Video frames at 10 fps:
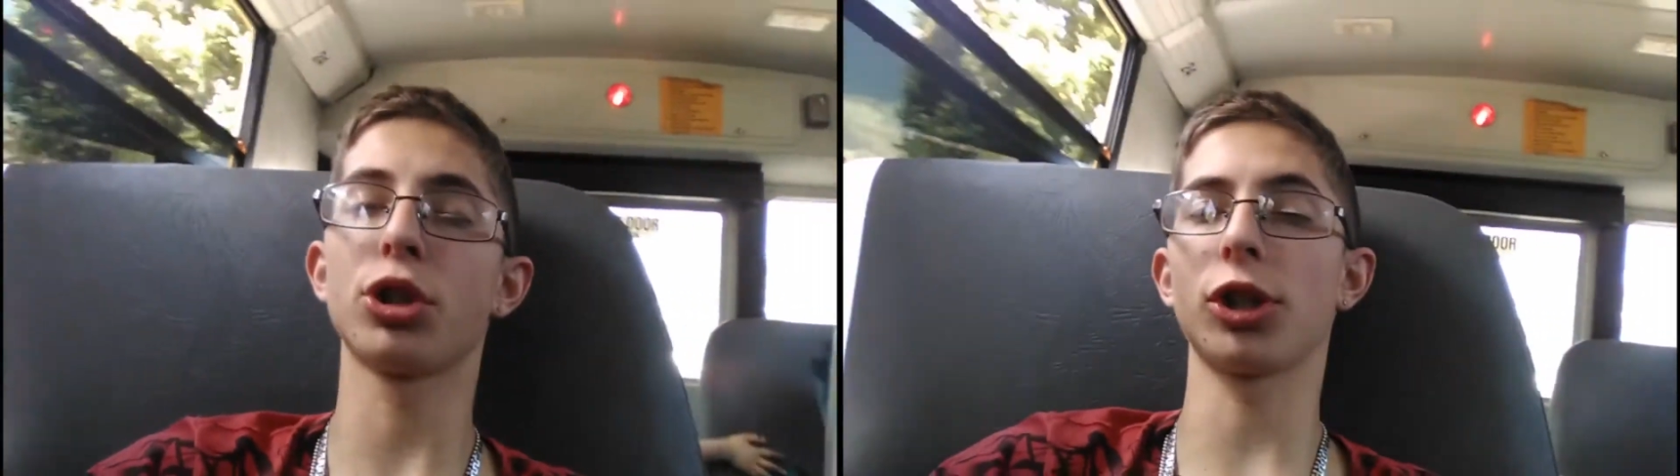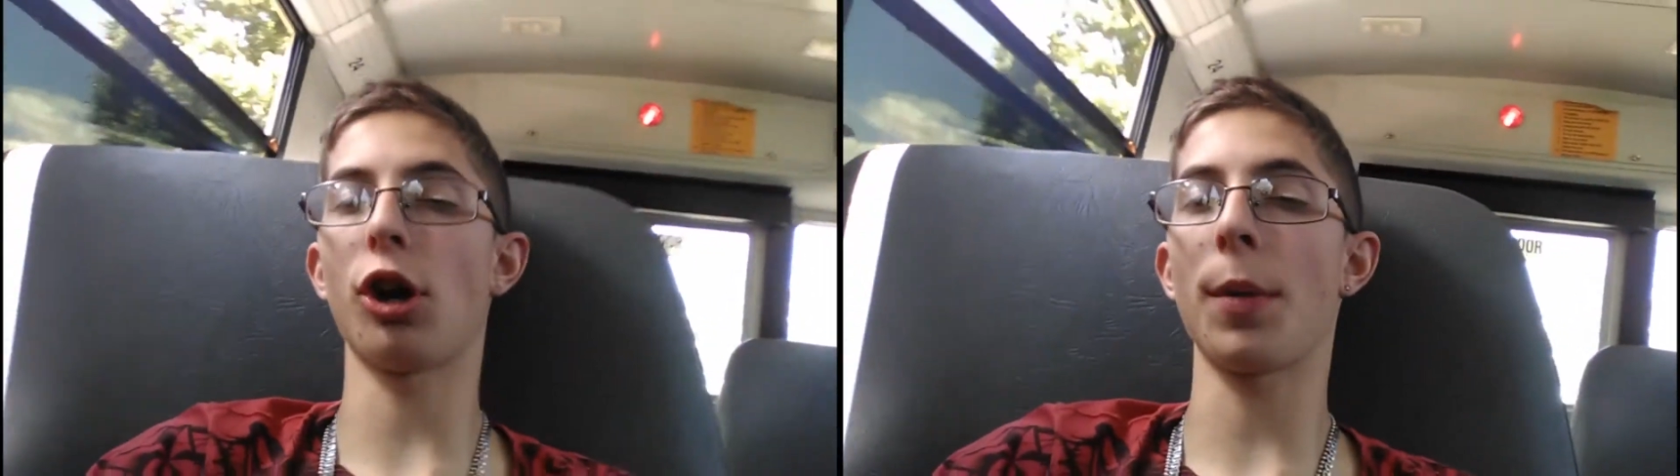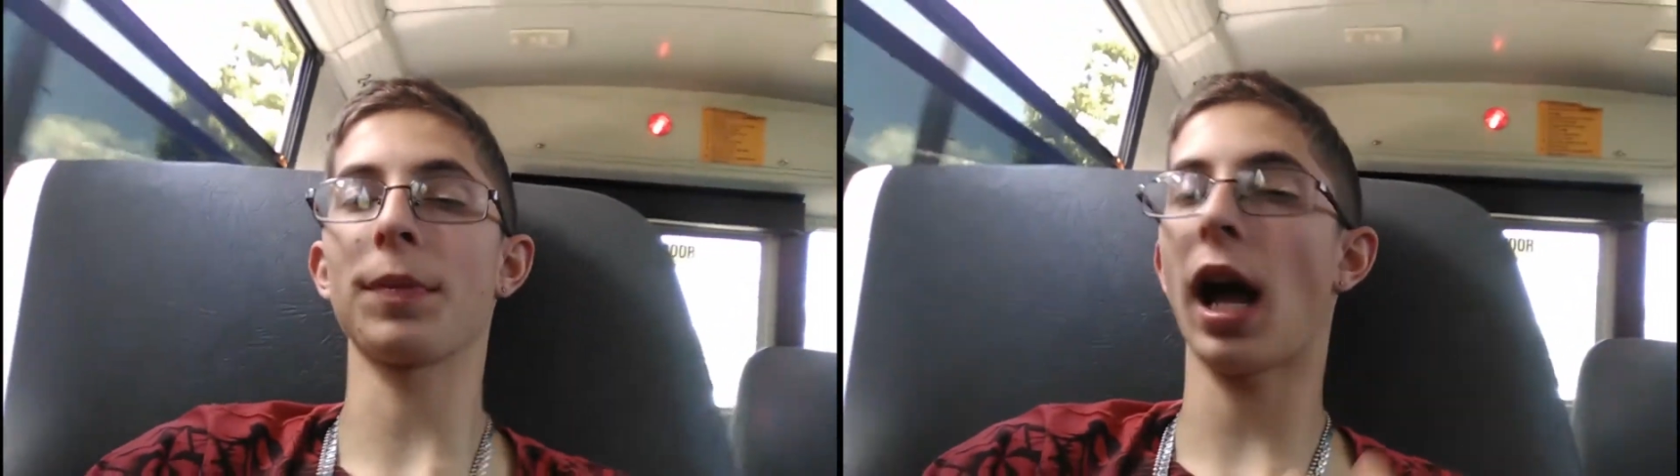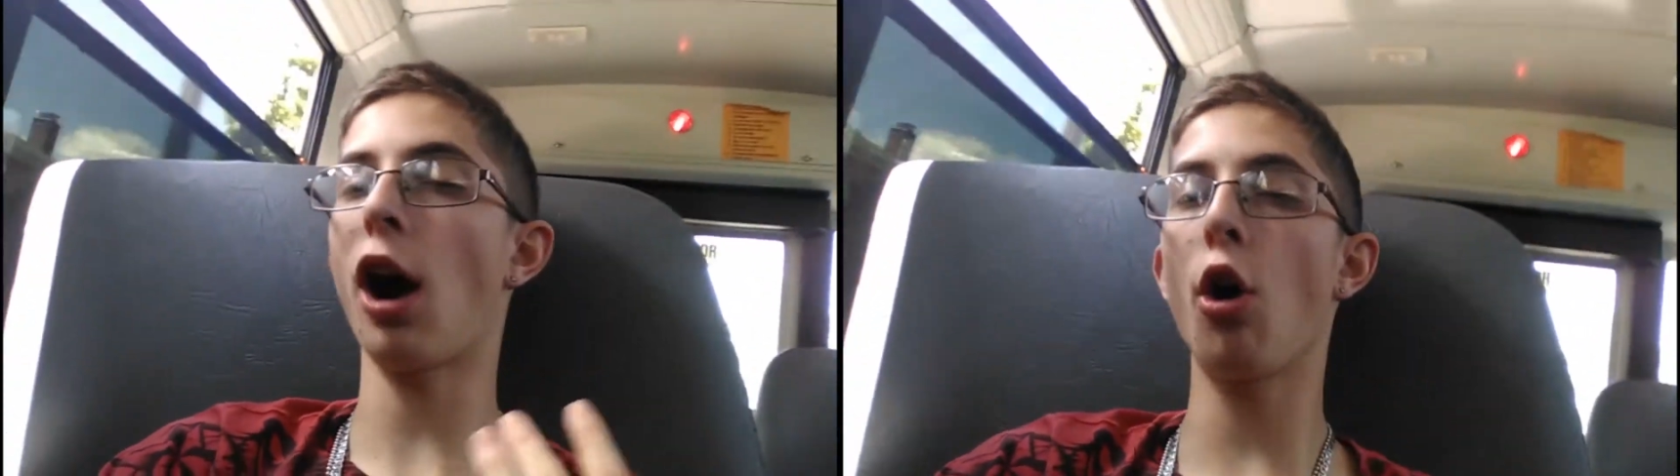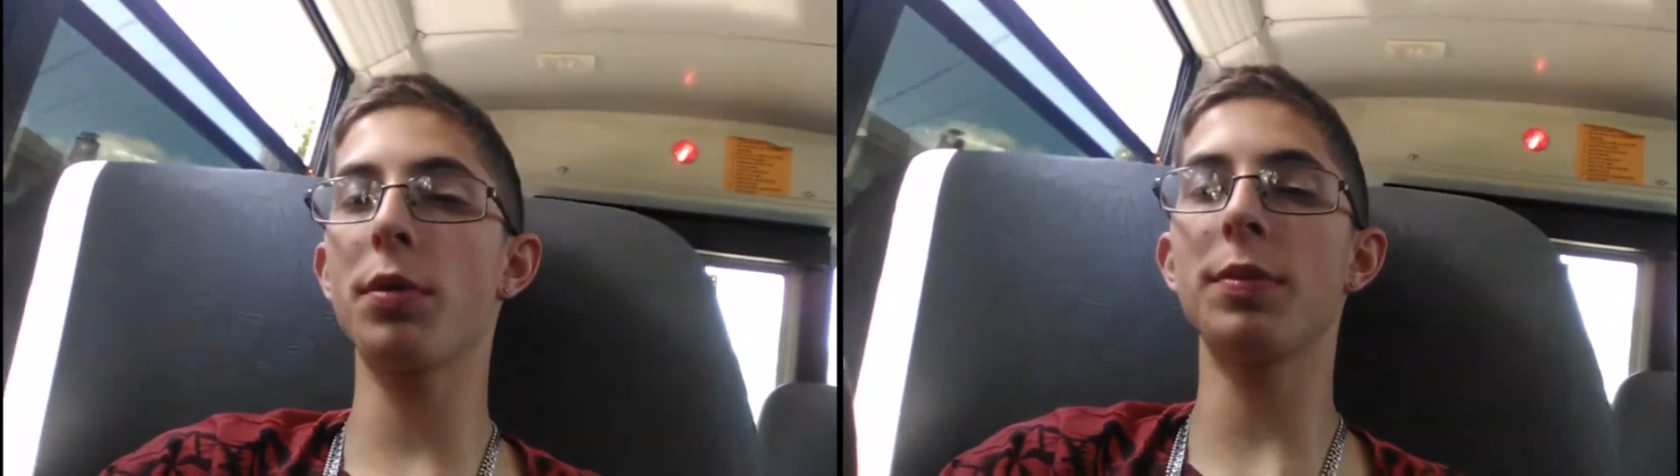So I
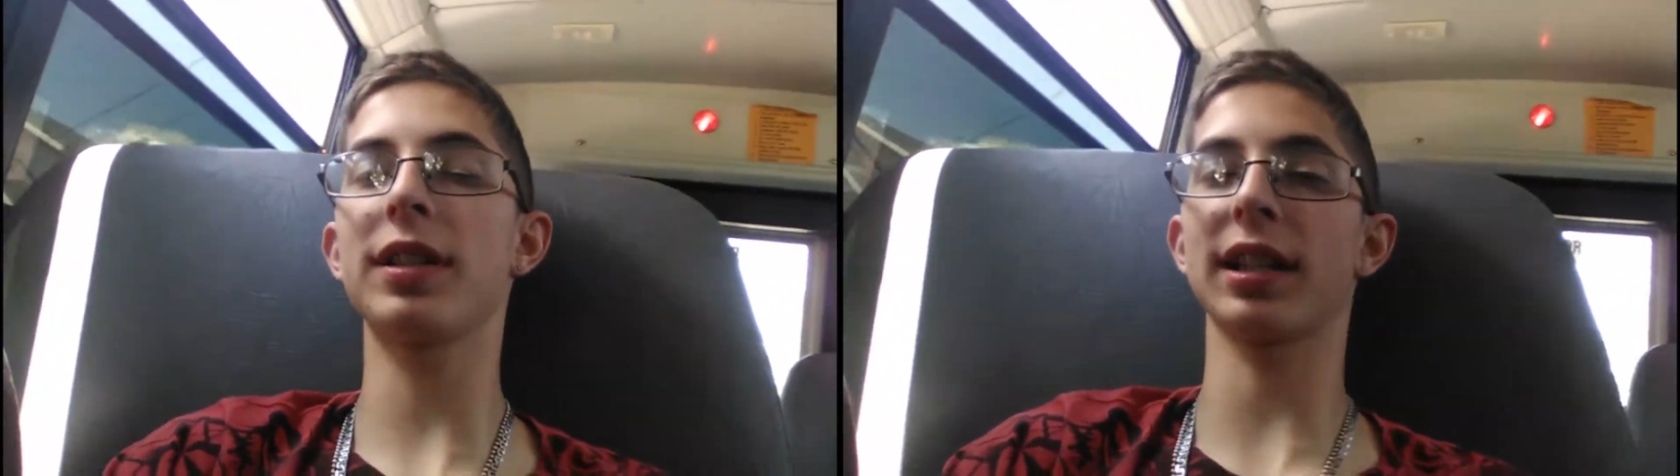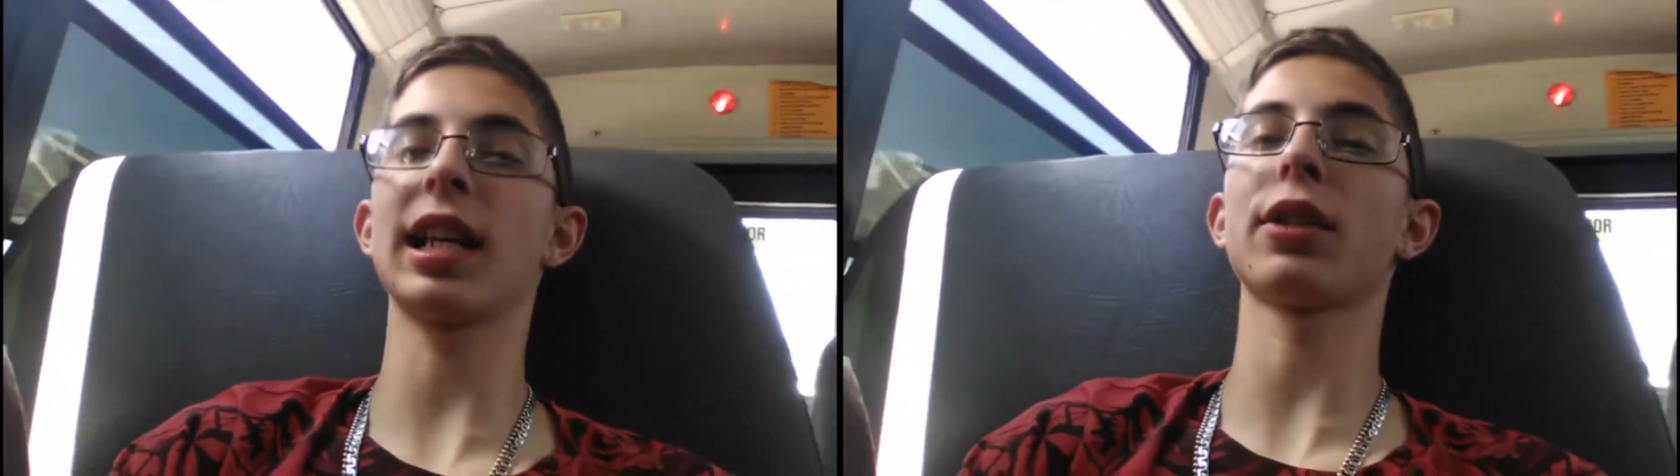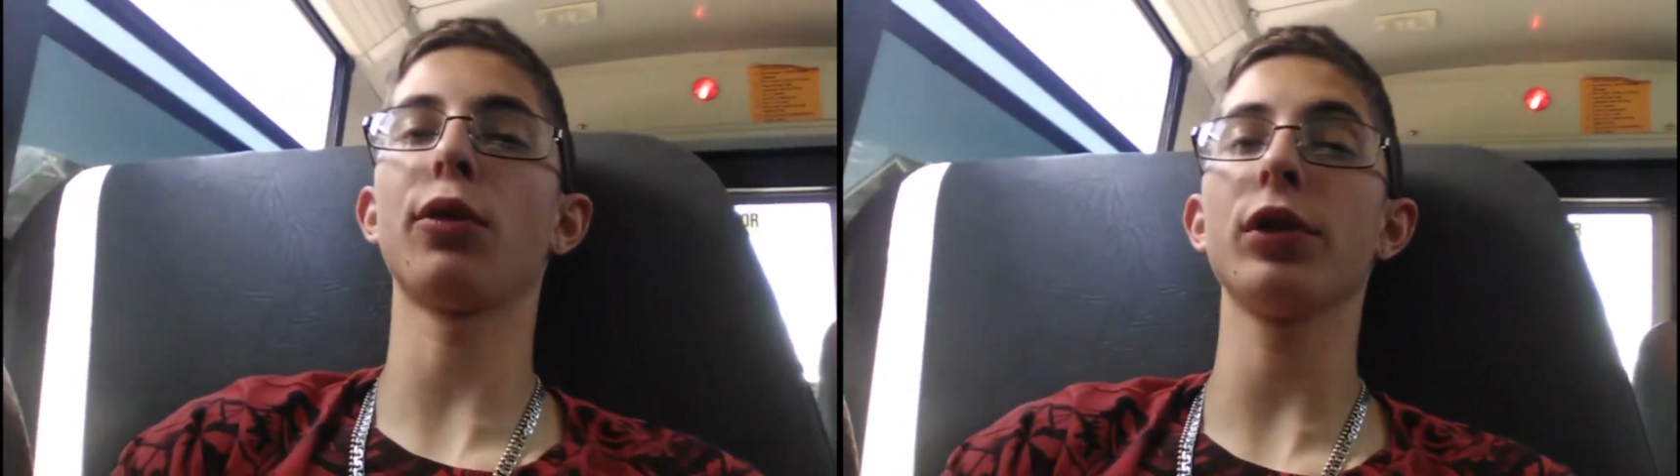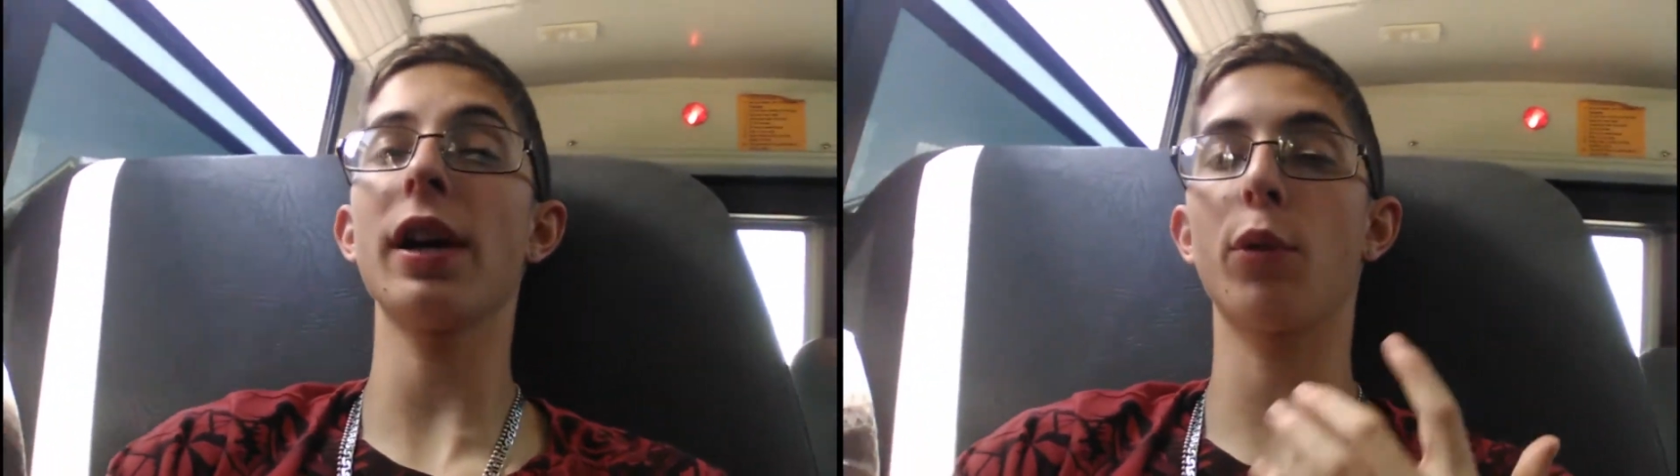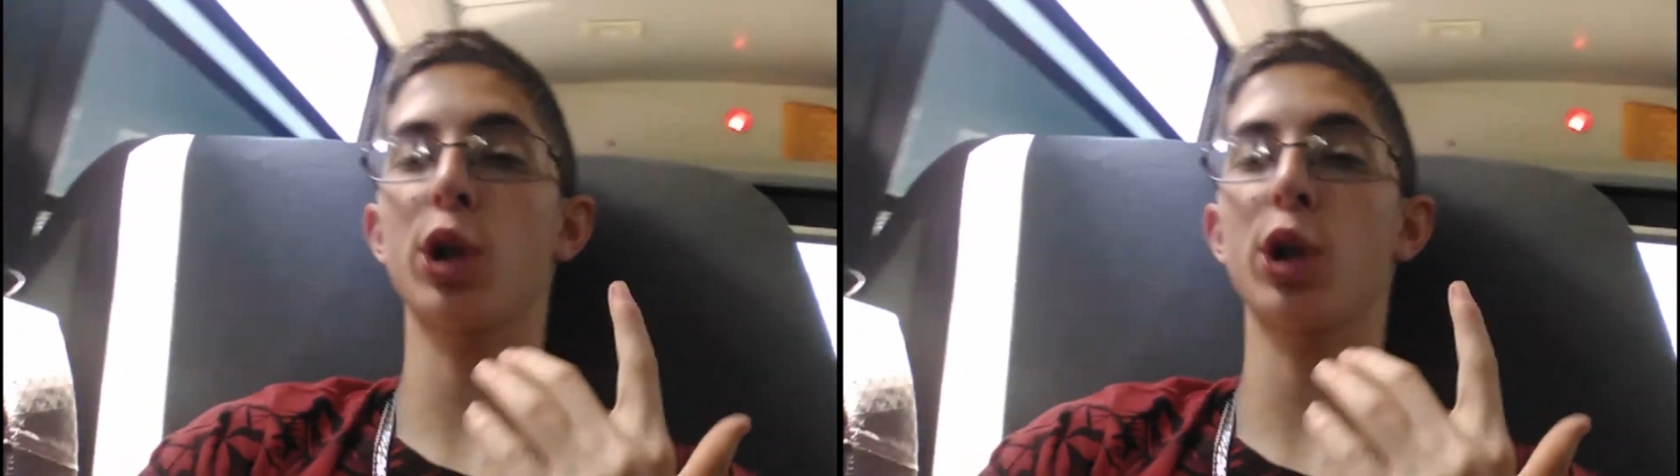hope you be successful in life,